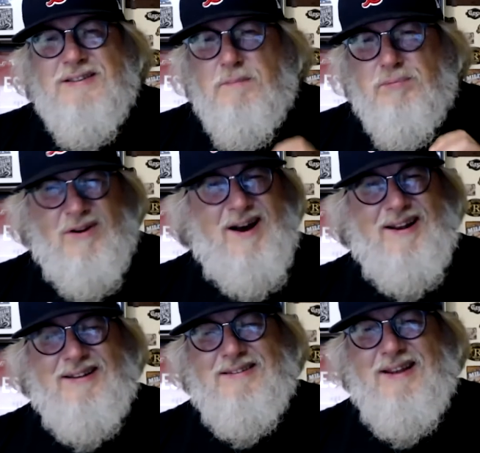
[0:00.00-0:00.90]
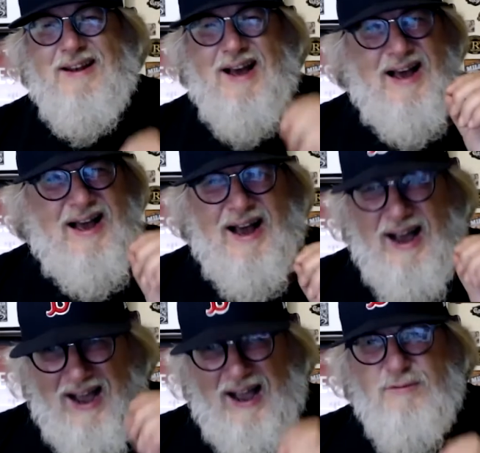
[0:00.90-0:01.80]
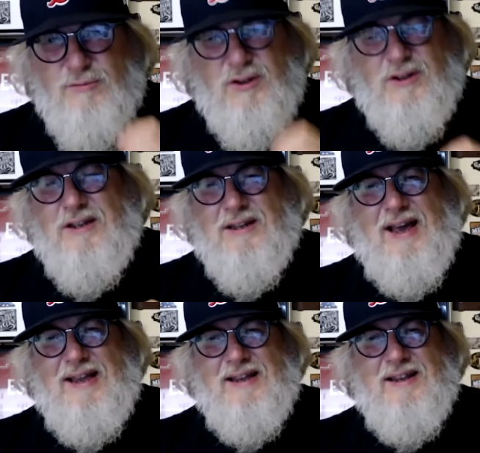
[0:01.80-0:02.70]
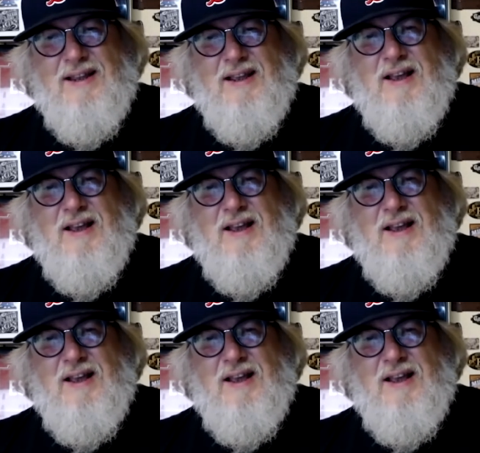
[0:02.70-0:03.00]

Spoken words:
is a product that I really like.